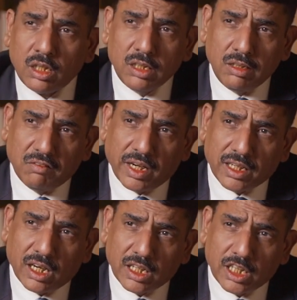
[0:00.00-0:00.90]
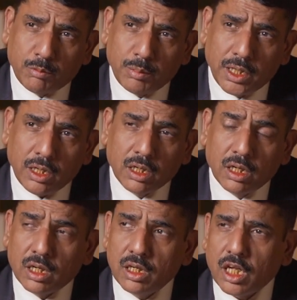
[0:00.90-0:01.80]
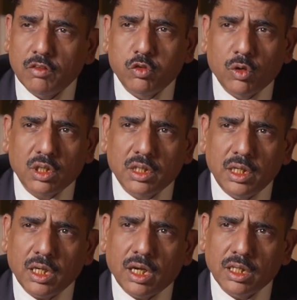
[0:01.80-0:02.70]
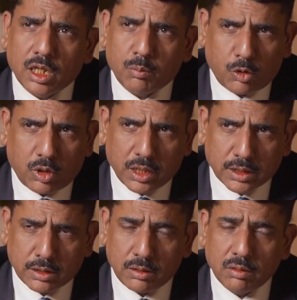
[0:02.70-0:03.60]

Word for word: then why can't it be done for the other products?